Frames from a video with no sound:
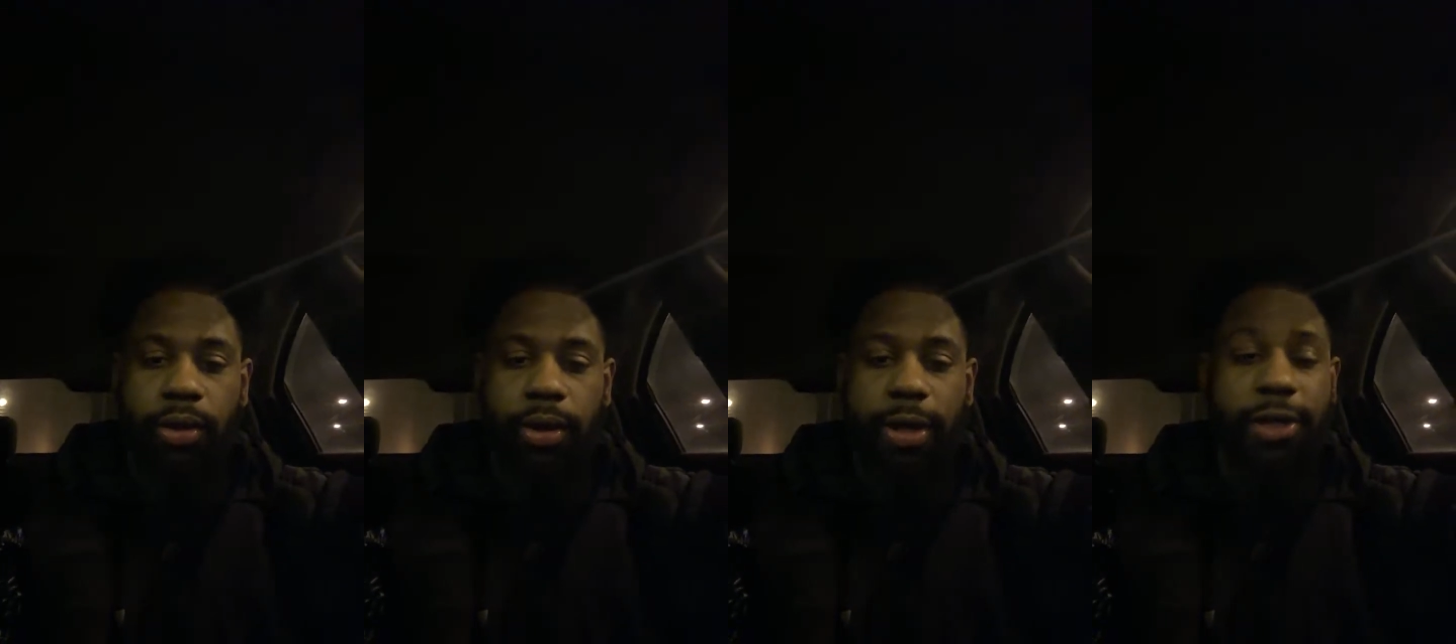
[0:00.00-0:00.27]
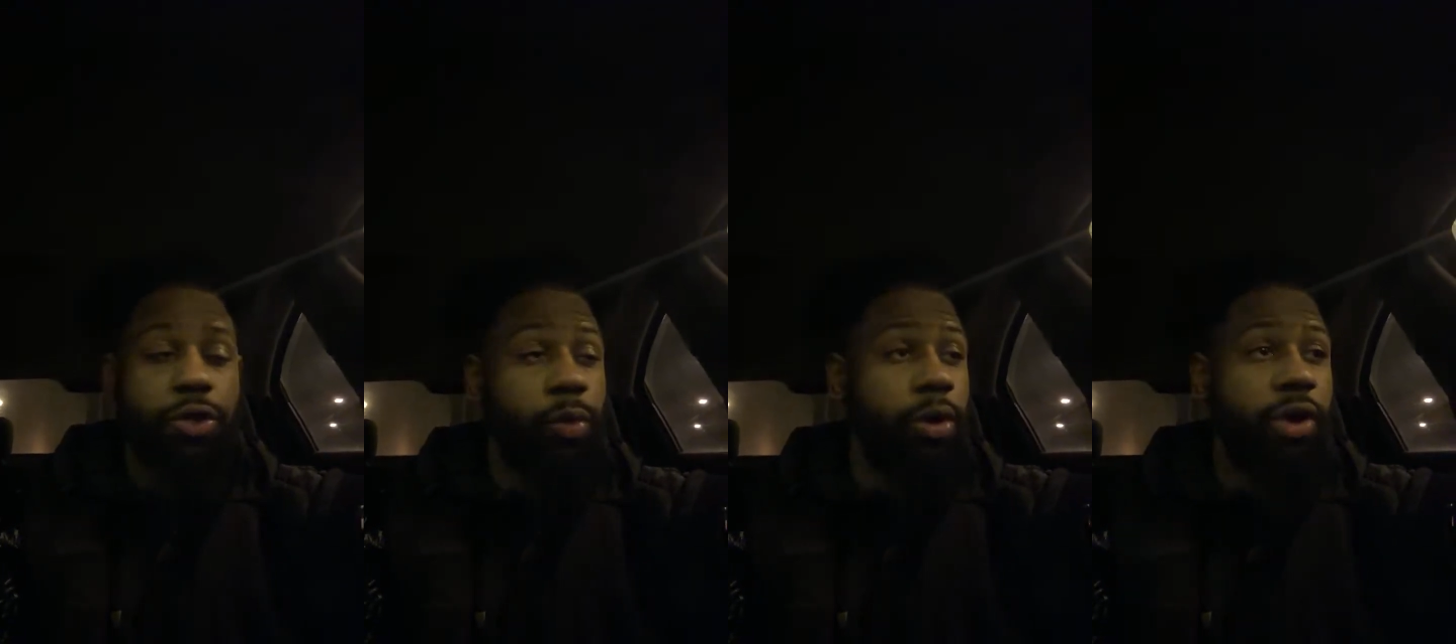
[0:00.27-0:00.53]

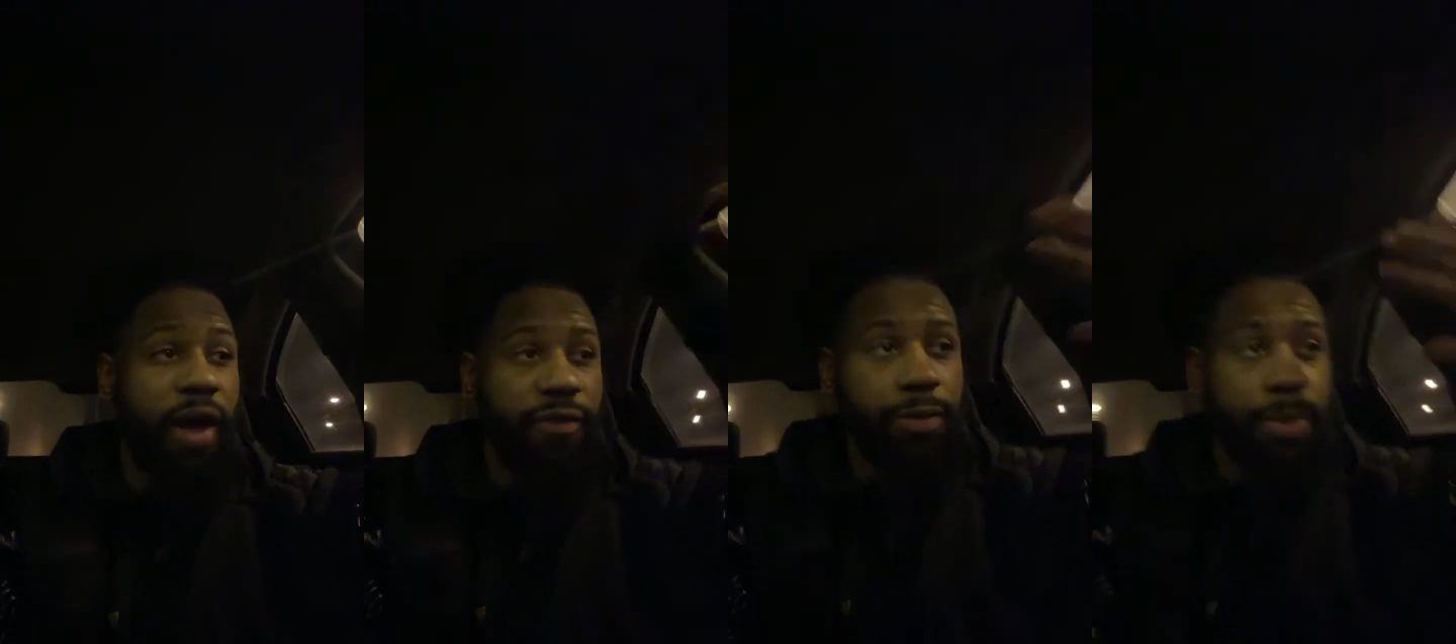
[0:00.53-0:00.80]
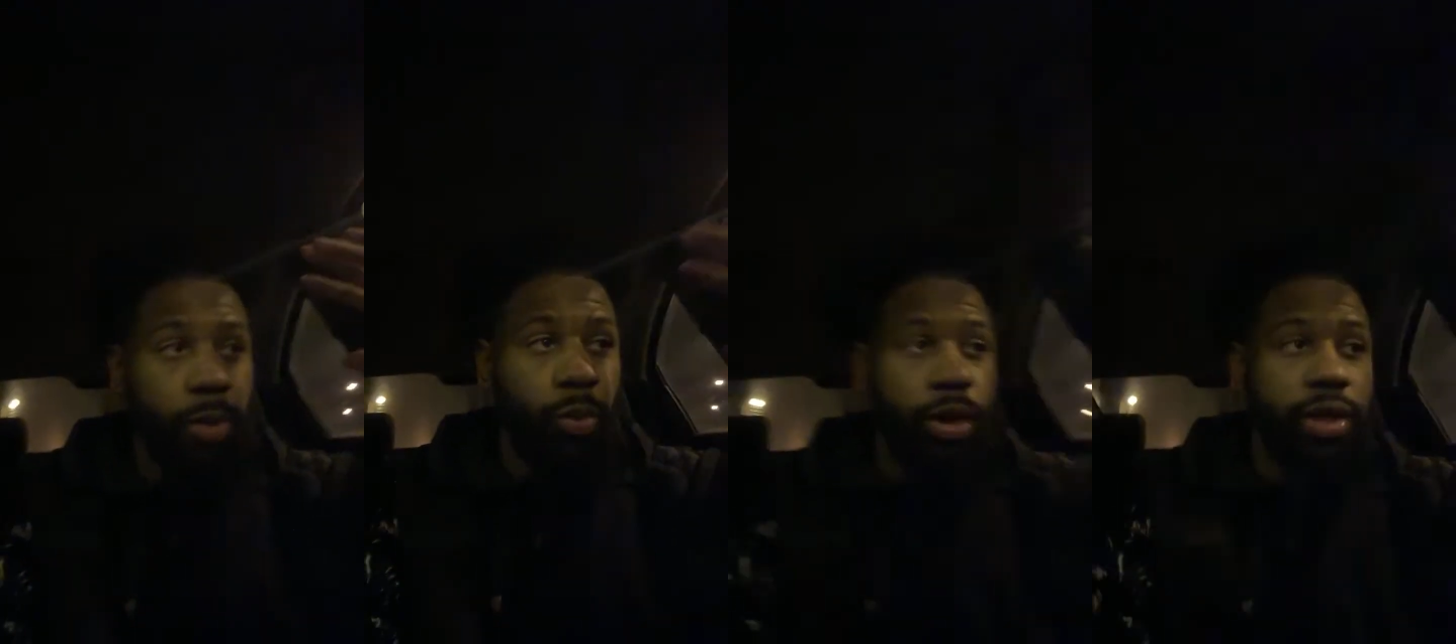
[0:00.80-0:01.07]
Guess what? You have to
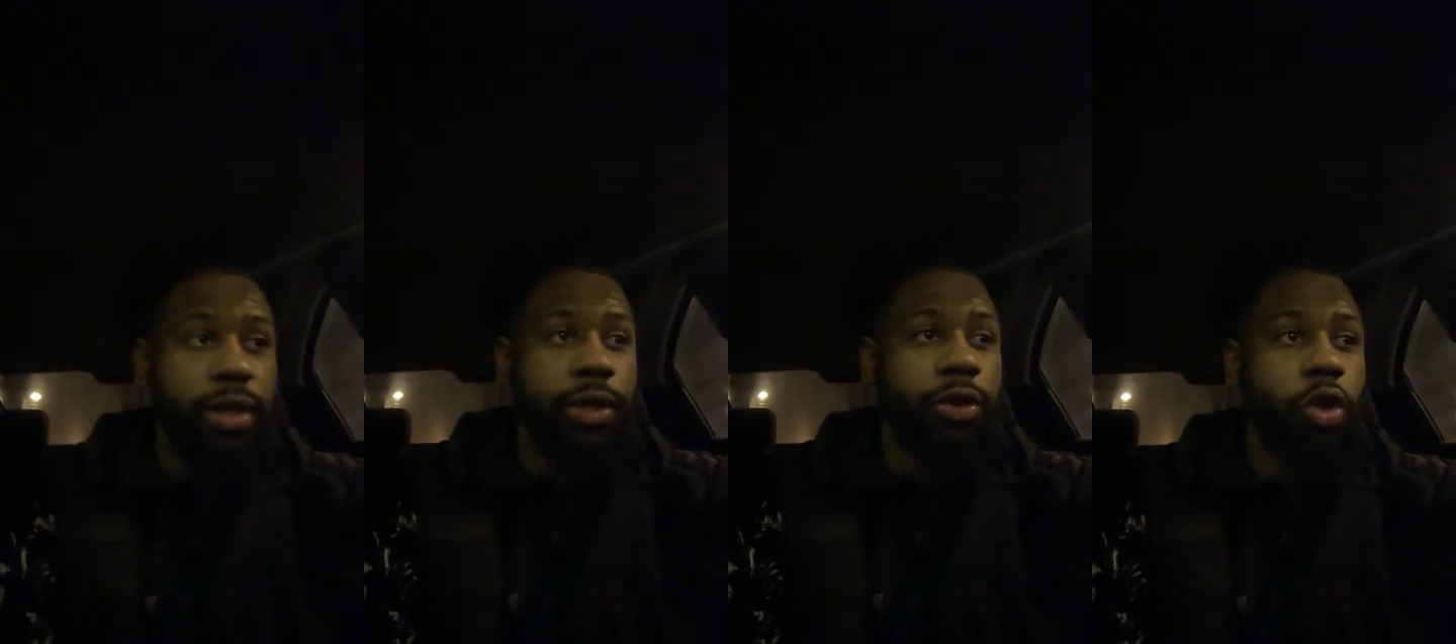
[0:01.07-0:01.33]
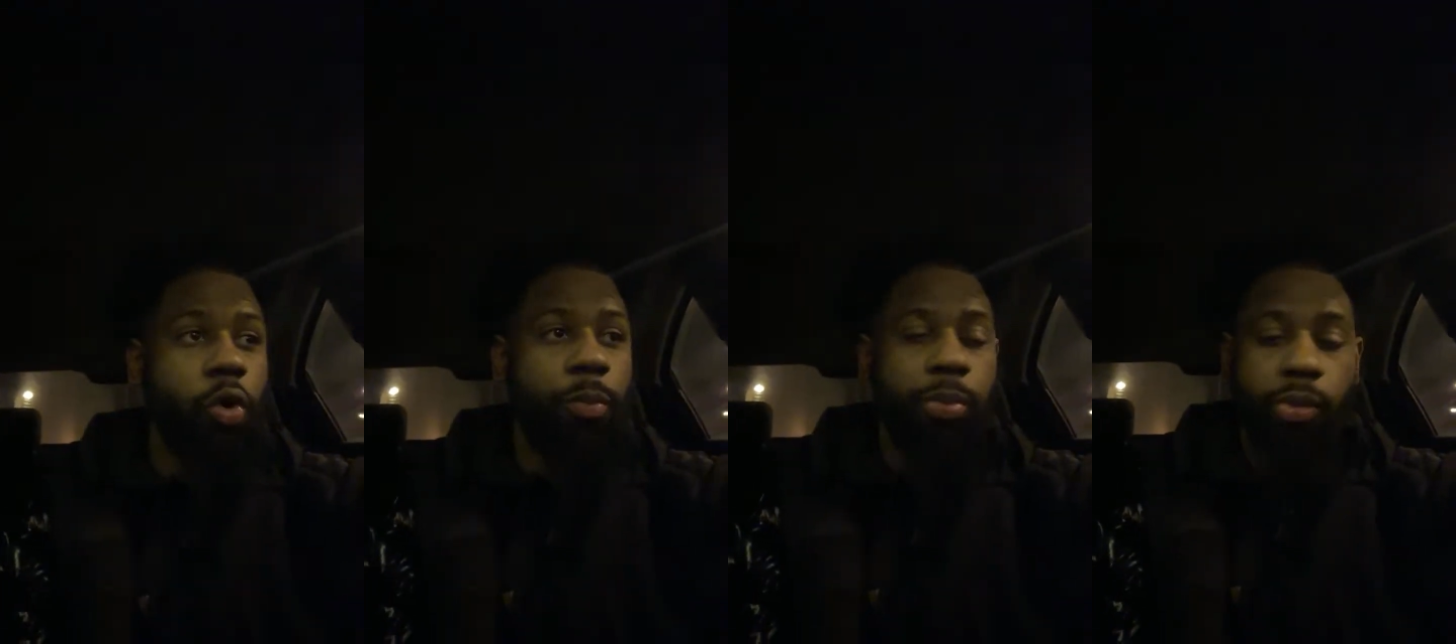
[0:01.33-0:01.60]
be willing to
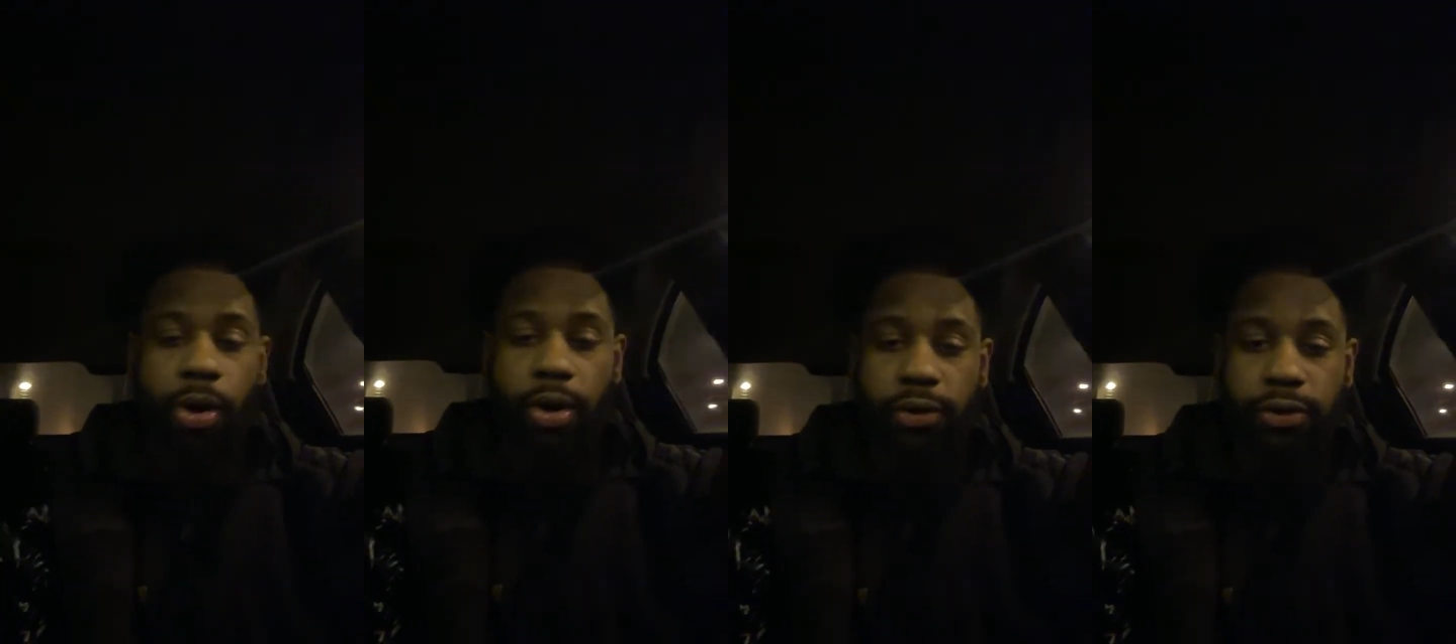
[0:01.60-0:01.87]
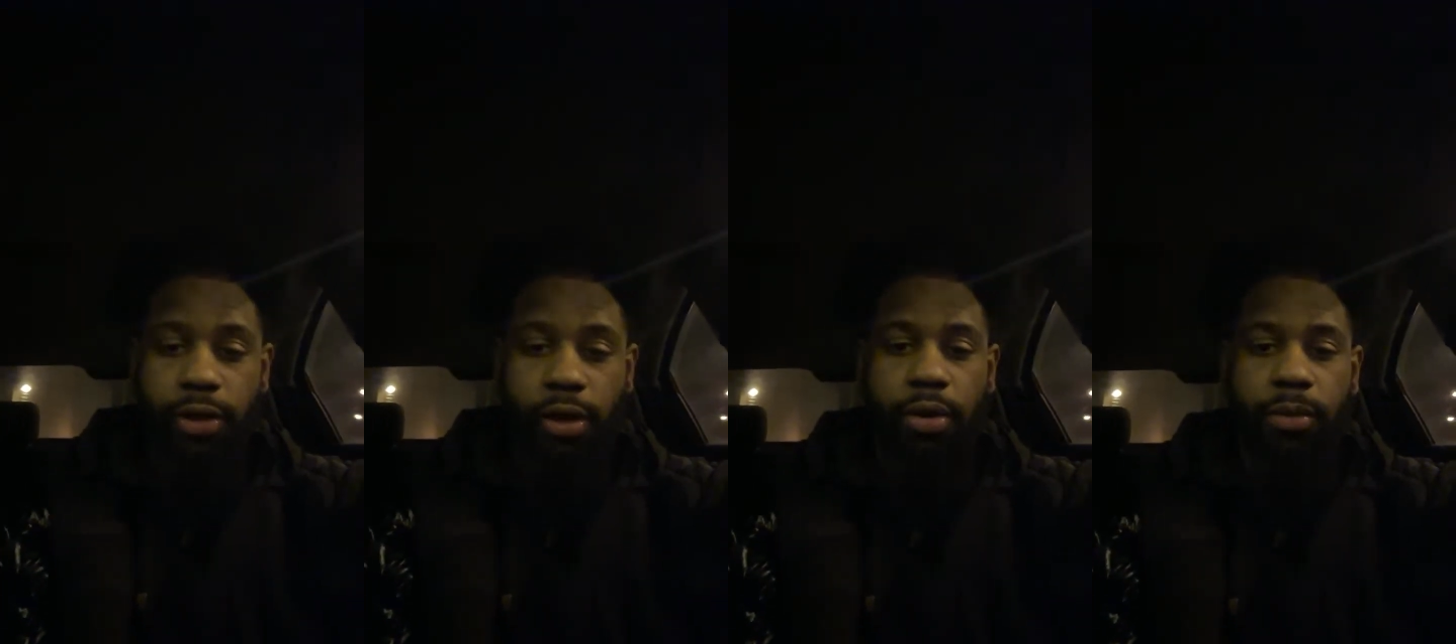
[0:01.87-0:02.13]
throw
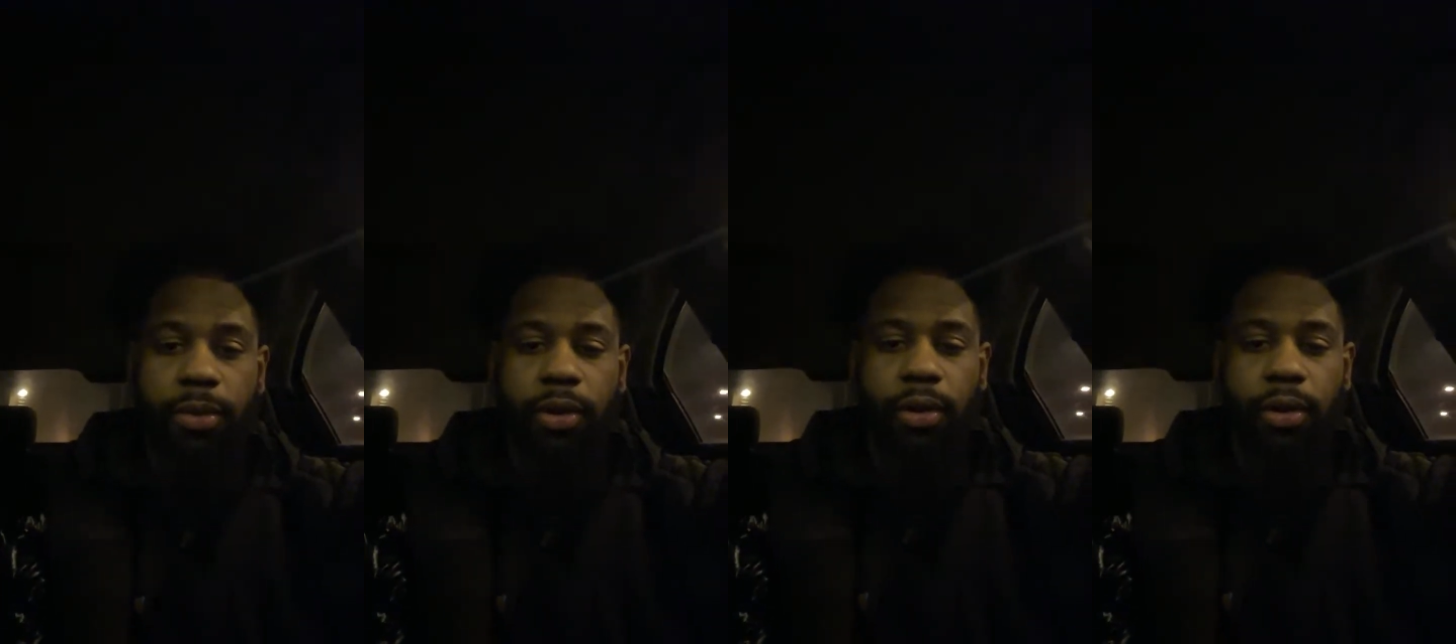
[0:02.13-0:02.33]
prayers up.